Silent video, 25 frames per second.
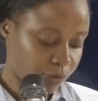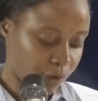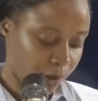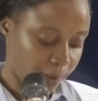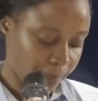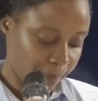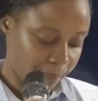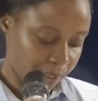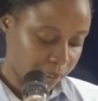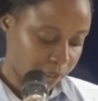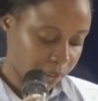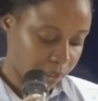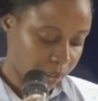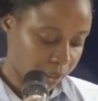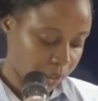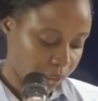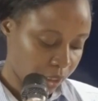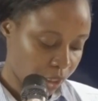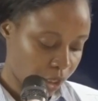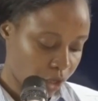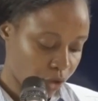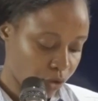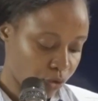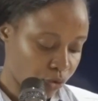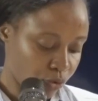farmers
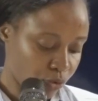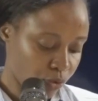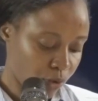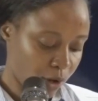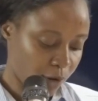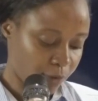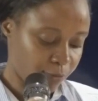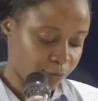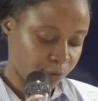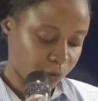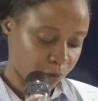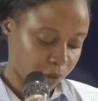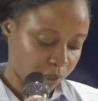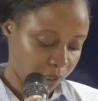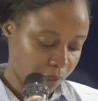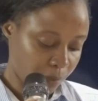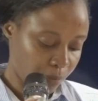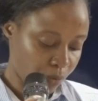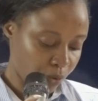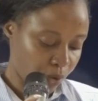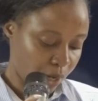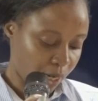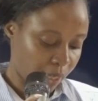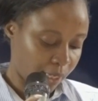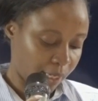through
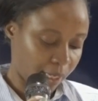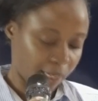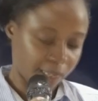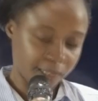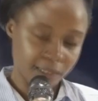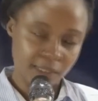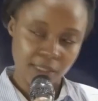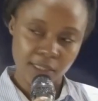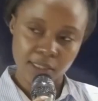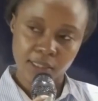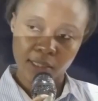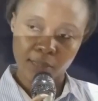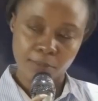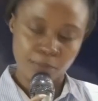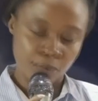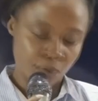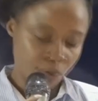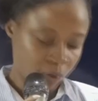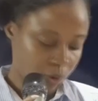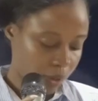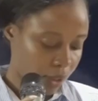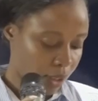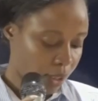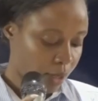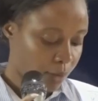affordable and
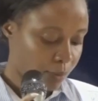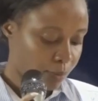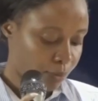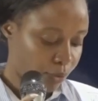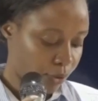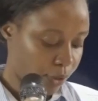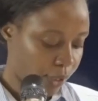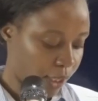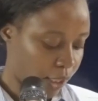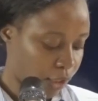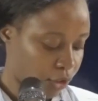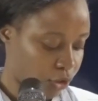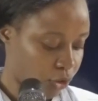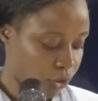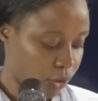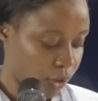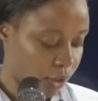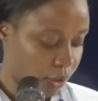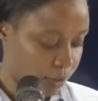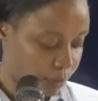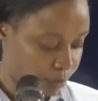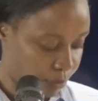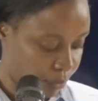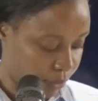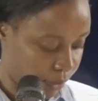accessible production
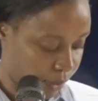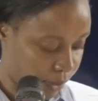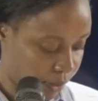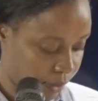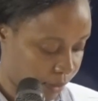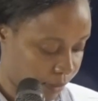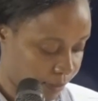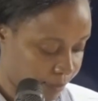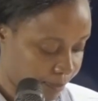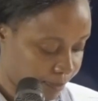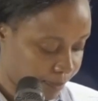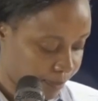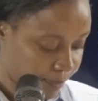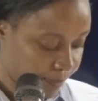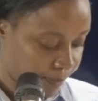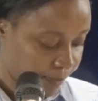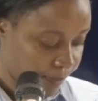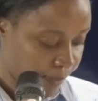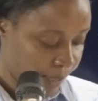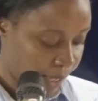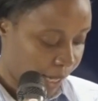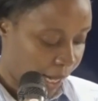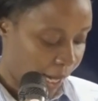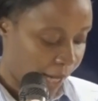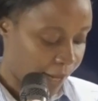methods.
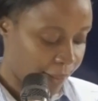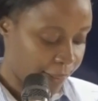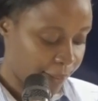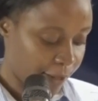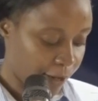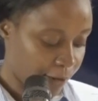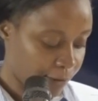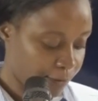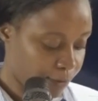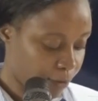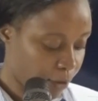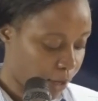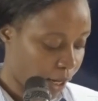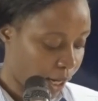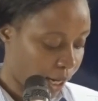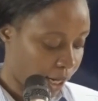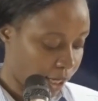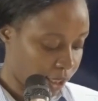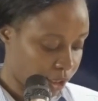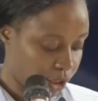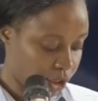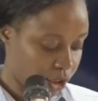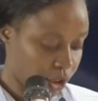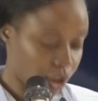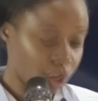I therefore
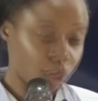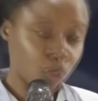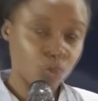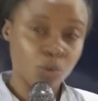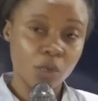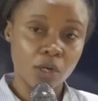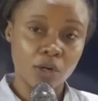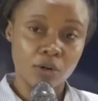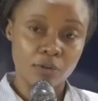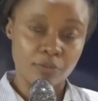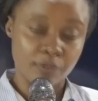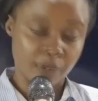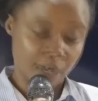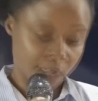urge each one of